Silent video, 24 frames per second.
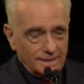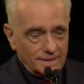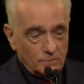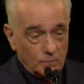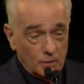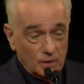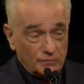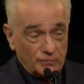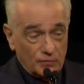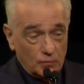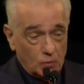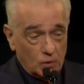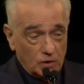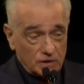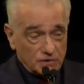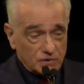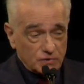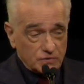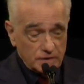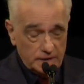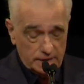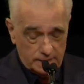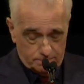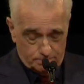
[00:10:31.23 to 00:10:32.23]
Wolf of Wall
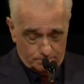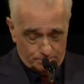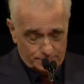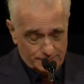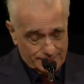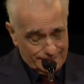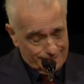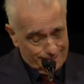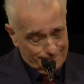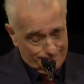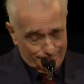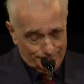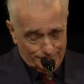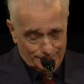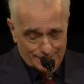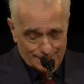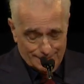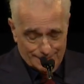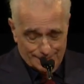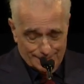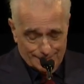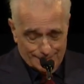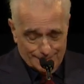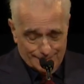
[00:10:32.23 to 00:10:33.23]
Street, but
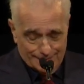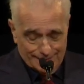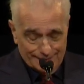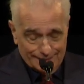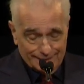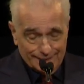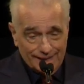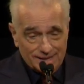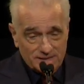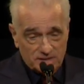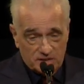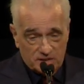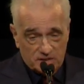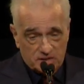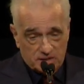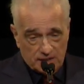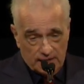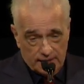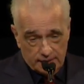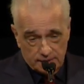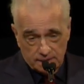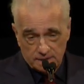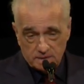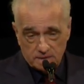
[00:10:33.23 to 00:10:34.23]
it led to
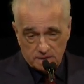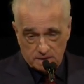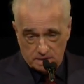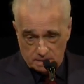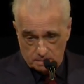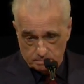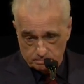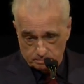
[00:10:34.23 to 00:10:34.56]
Silence,